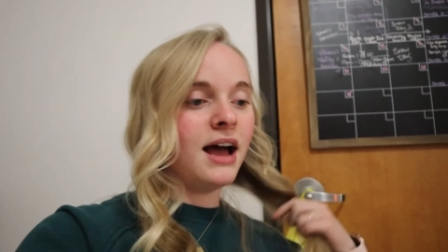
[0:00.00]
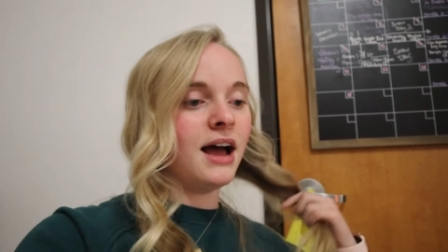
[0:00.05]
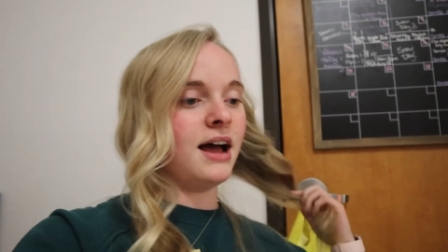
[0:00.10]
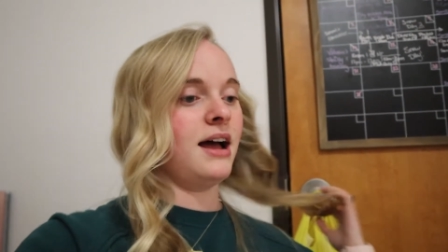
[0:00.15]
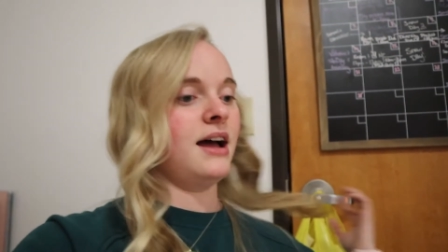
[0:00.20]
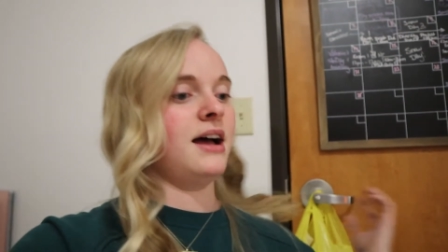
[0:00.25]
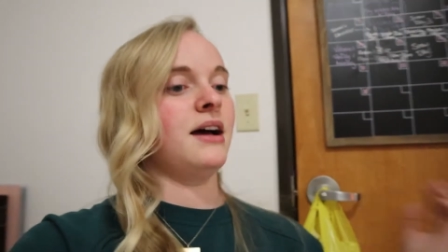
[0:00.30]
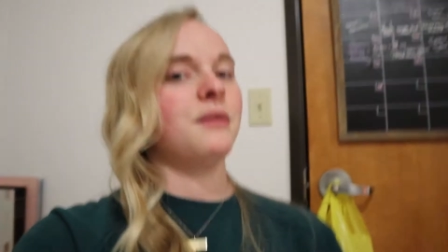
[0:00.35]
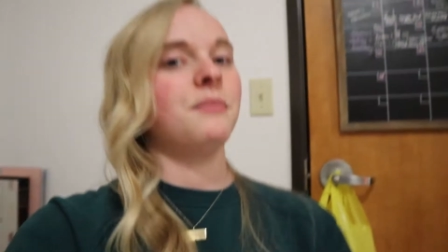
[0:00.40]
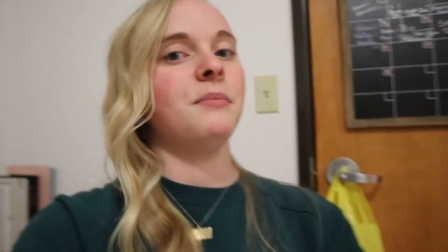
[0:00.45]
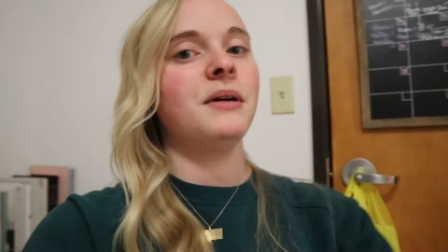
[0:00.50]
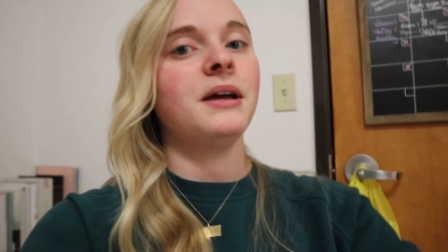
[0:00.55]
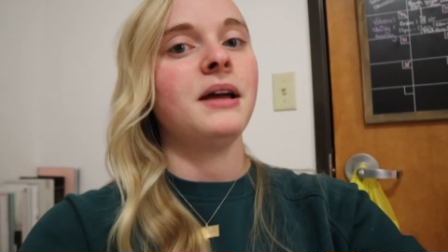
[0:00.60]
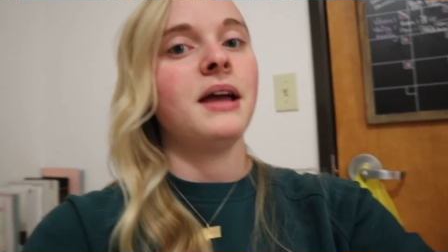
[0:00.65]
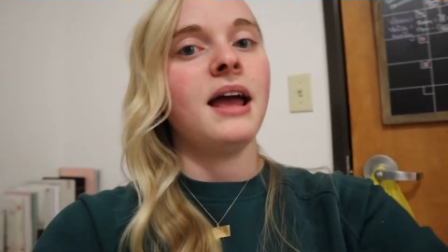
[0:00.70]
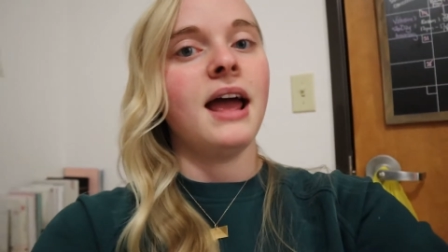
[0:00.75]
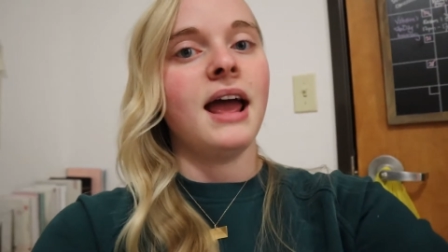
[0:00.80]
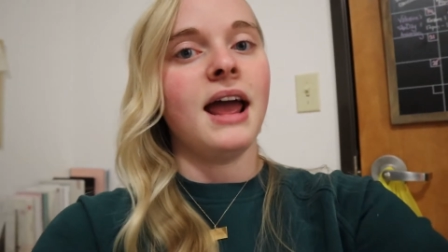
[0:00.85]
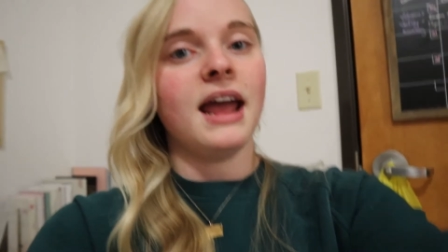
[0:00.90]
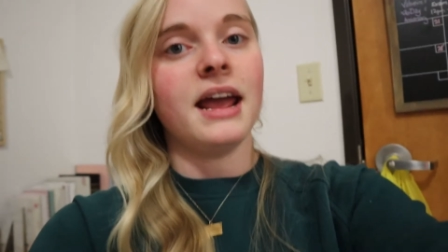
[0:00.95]
Um,
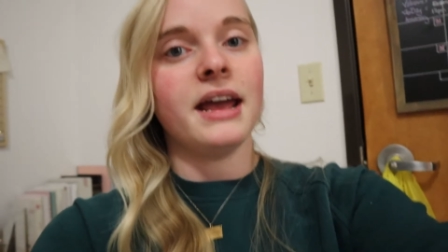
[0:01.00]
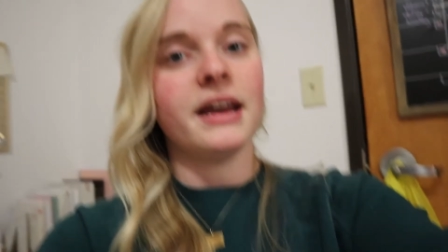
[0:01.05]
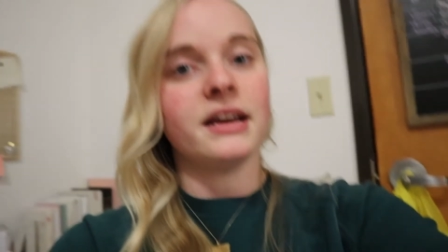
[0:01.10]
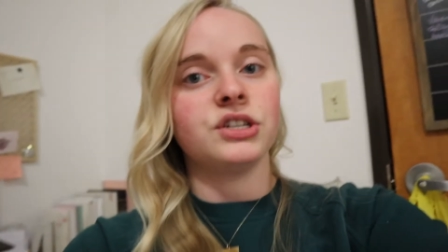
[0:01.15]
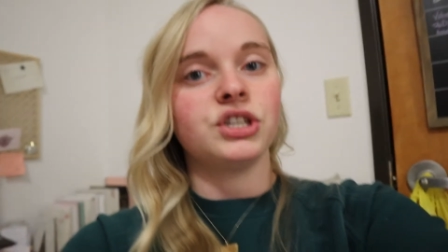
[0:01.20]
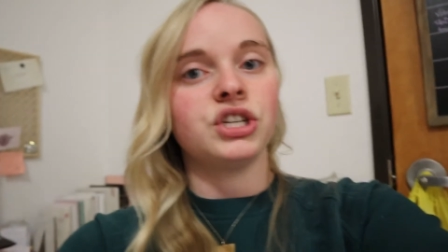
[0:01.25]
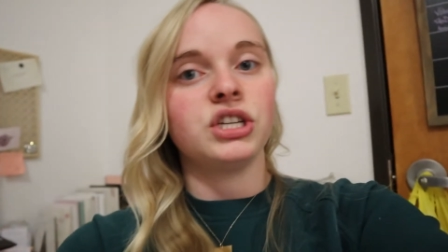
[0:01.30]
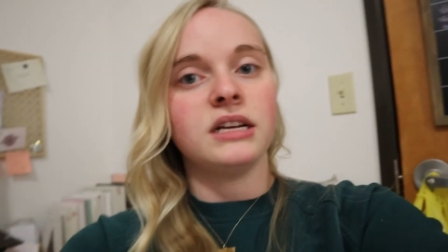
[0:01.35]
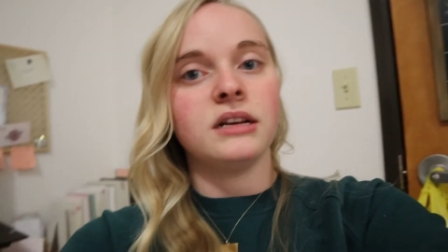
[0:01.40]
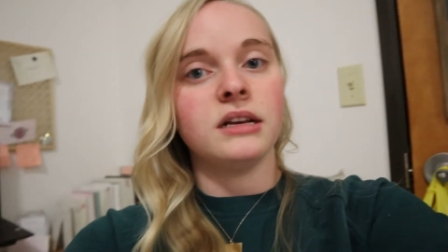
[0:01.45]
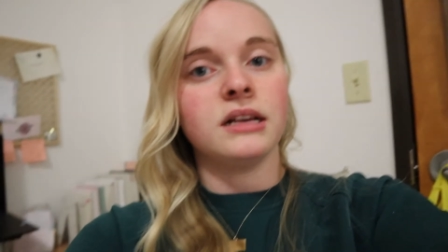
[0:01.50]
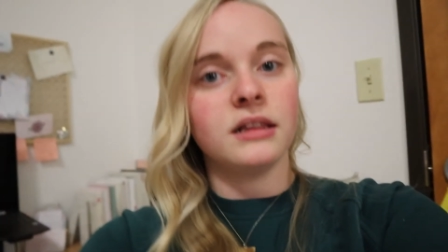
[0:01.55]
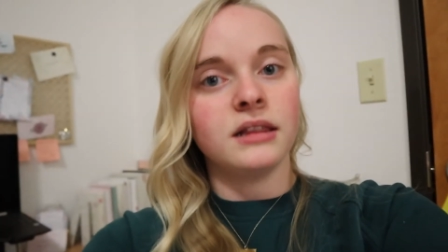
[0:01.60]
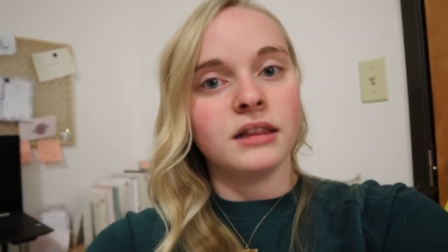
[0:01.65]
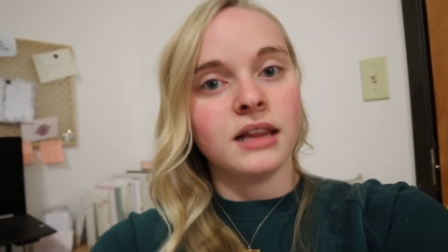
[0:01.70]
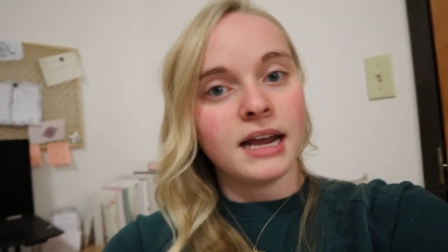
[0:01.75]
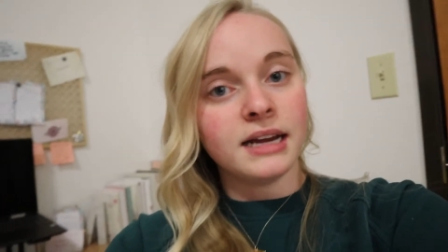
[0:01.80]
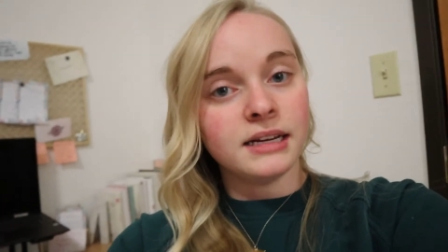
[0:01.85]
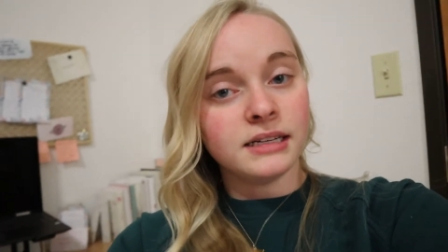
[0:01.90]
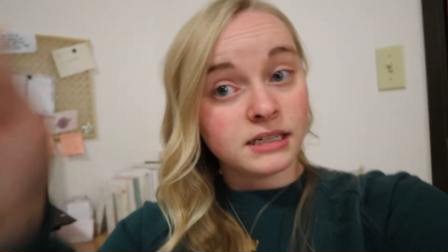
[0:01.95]
and she
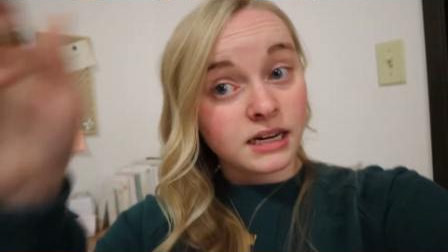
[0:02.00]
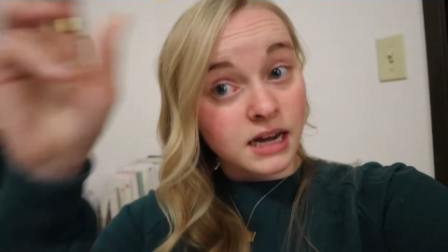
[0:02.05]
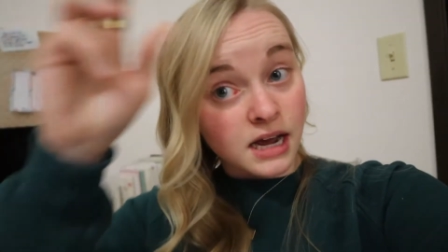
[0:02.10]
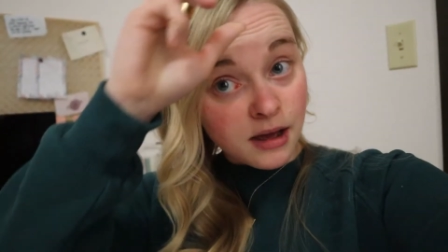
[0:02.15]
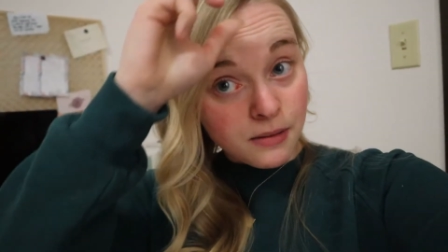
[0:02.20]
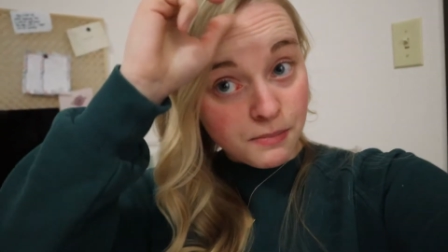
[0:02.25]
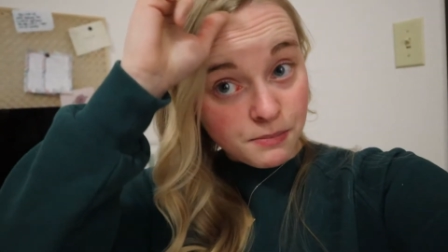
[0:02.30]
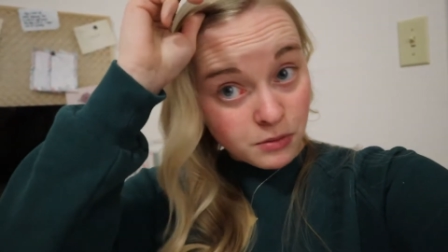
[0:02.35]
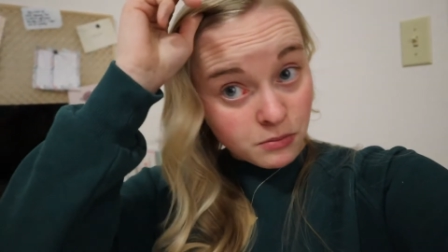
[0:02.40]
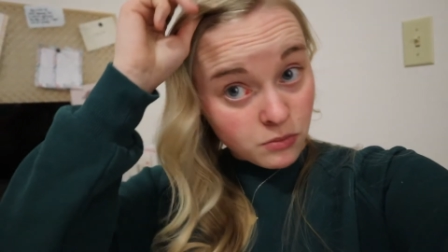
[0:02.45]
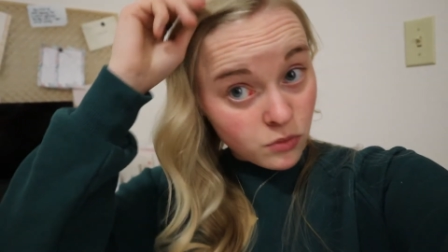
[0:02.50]
lightened up